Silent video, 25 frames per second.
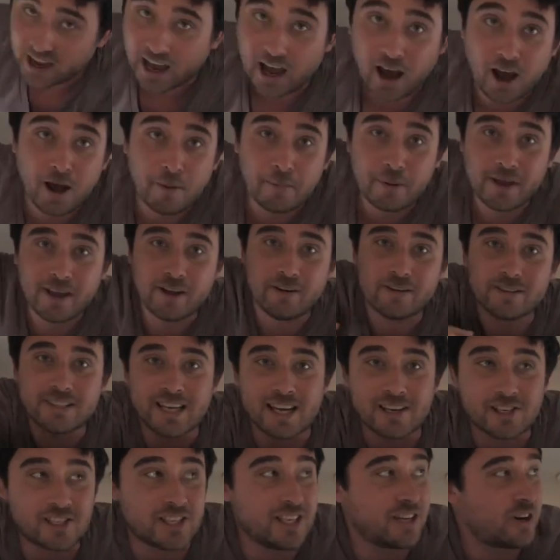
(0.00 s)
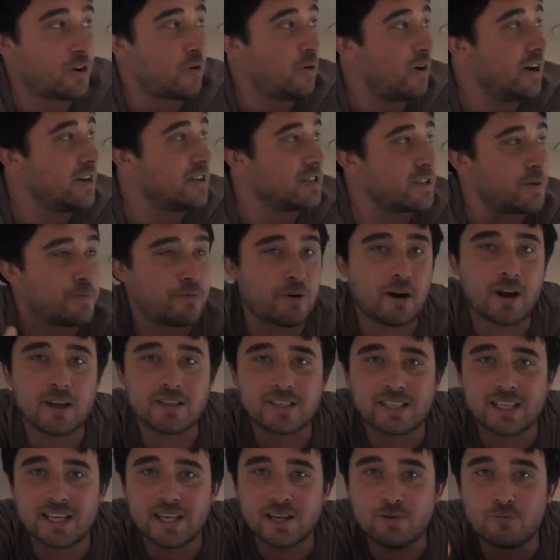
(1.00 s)
up here is actually quite
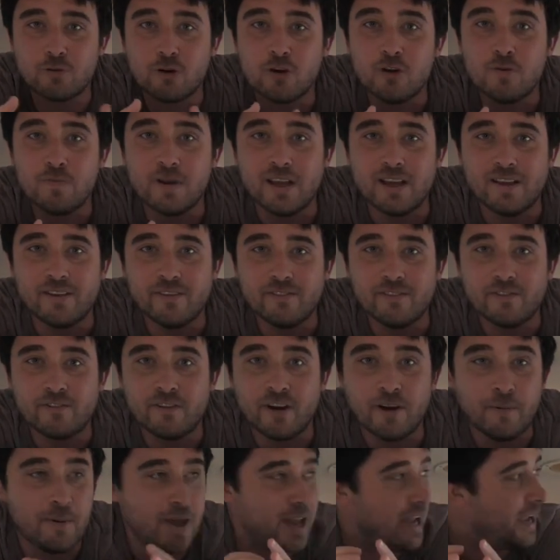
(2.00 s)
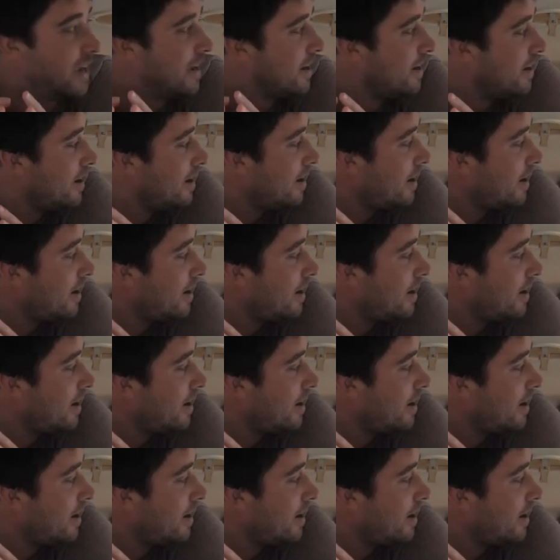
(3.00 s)
surprisingly roomy for me.